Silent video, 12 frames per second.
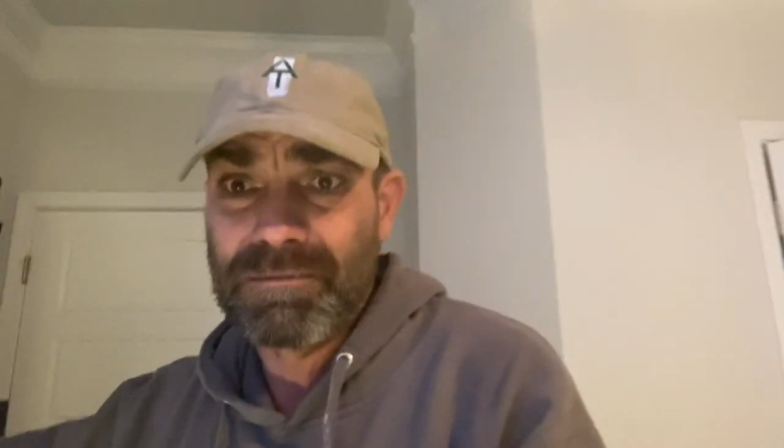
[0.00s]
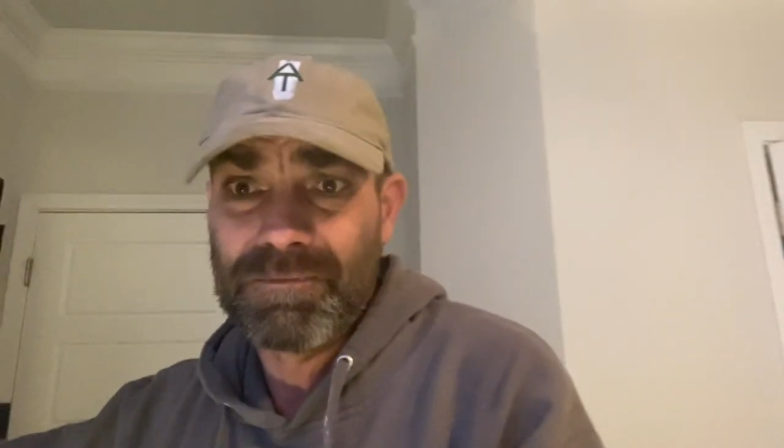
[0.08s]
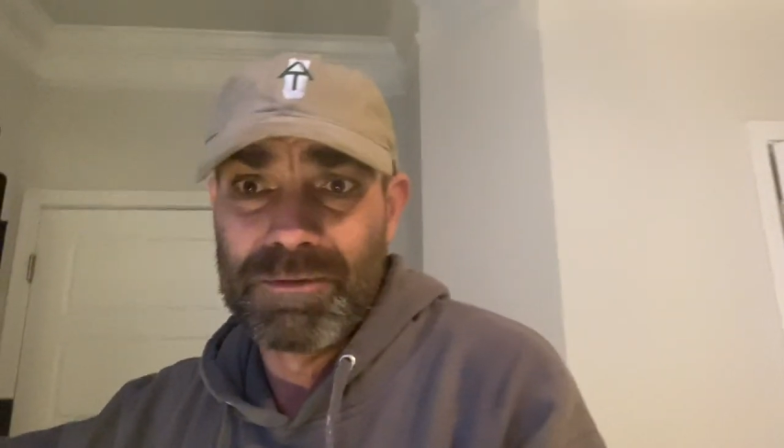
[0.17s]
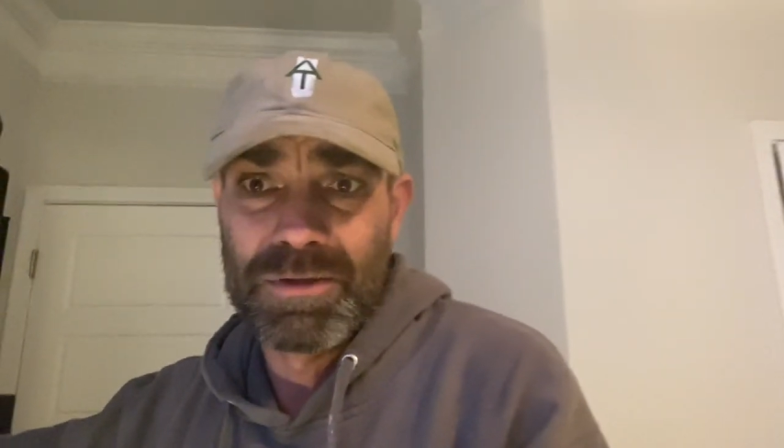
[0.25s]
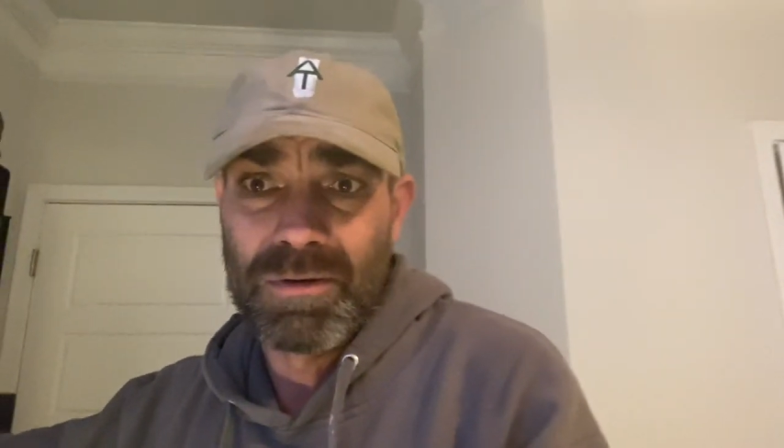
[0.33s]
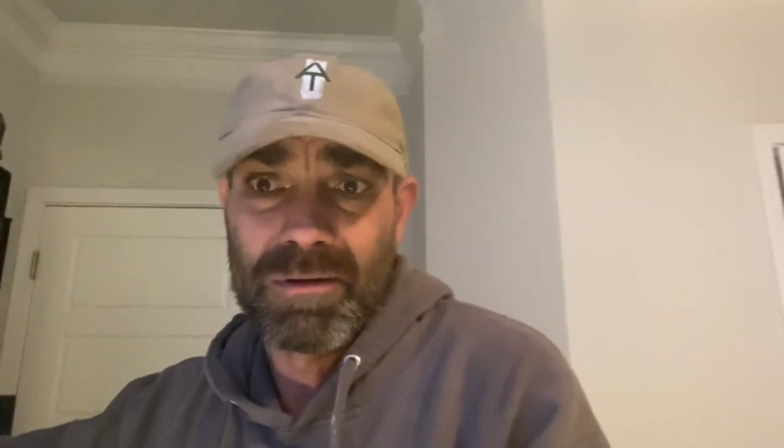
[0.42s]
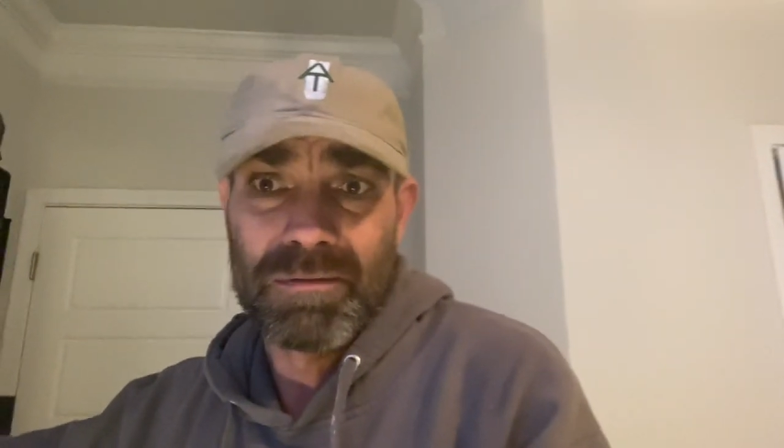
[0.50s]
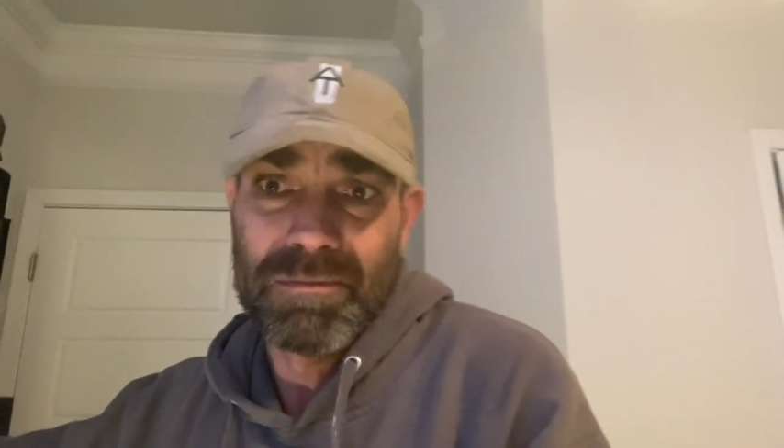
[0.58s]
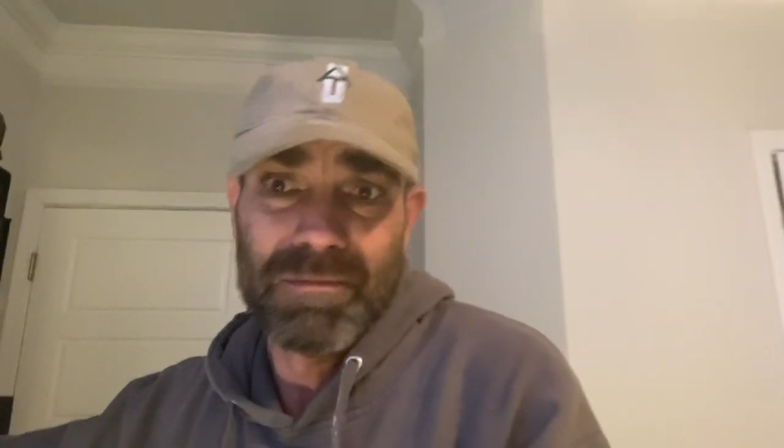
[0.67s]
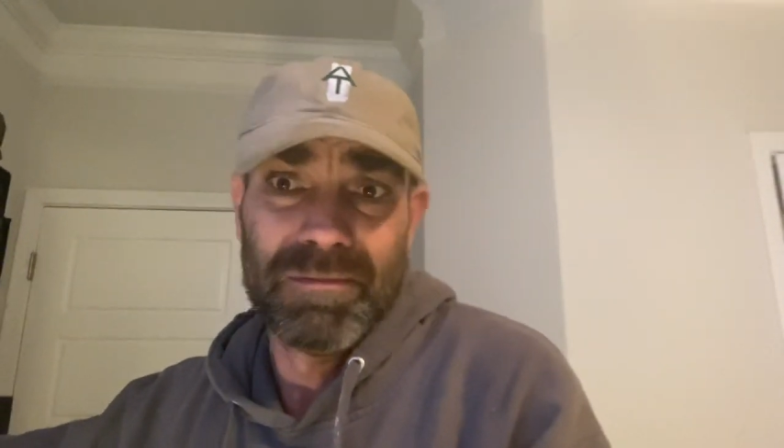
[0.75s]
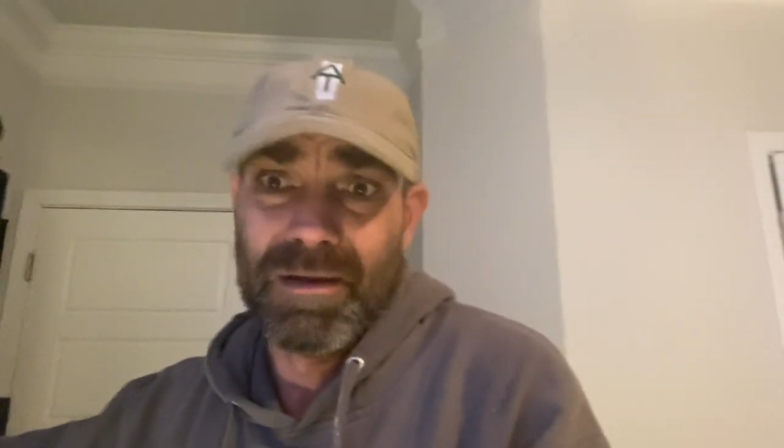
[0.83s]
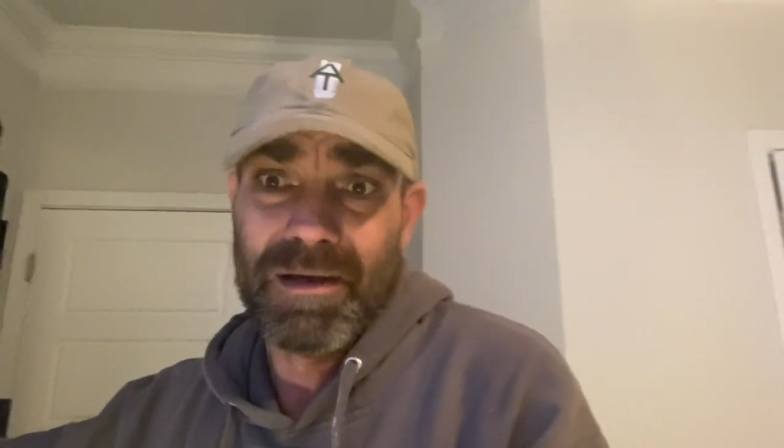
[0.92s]
for sure.
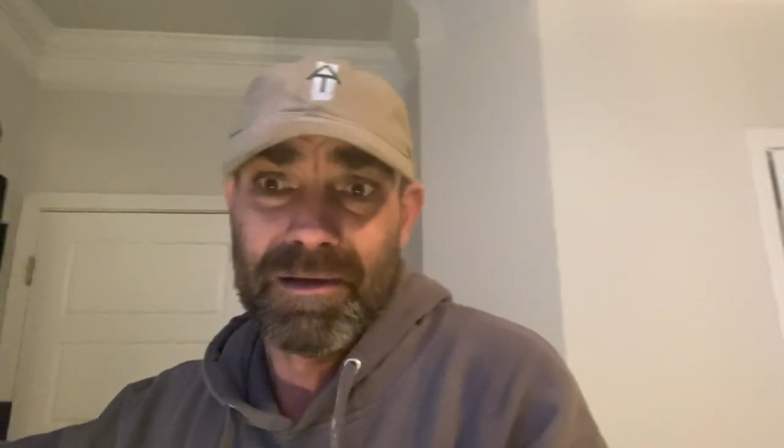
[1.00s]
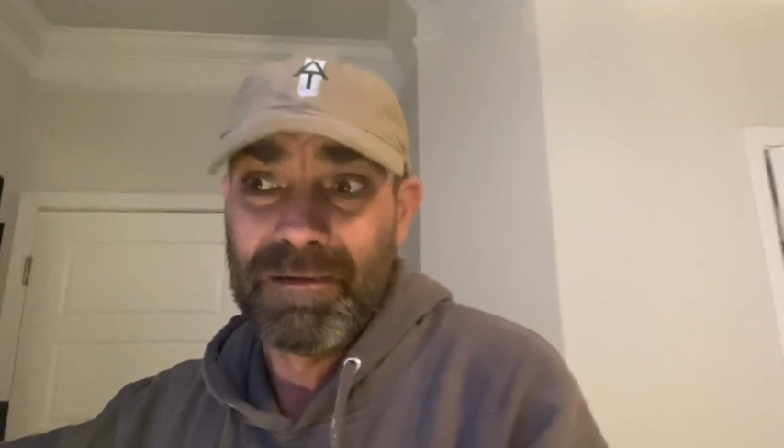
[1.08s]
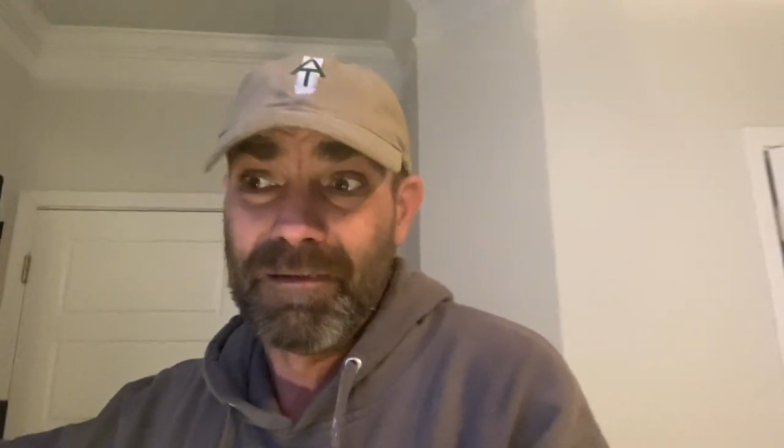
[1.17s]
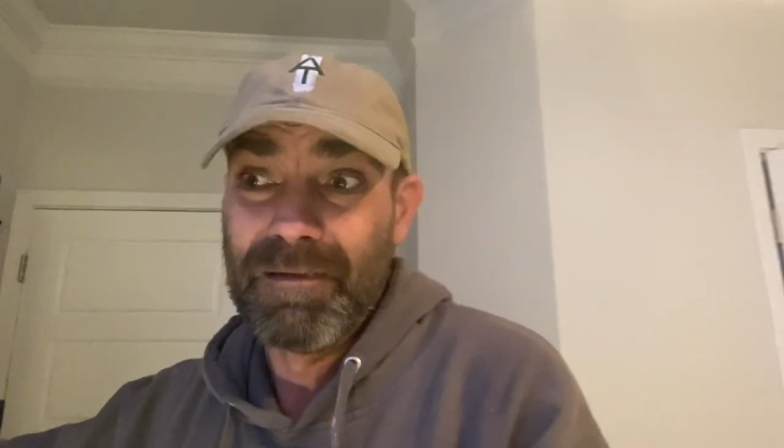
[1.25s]
Like,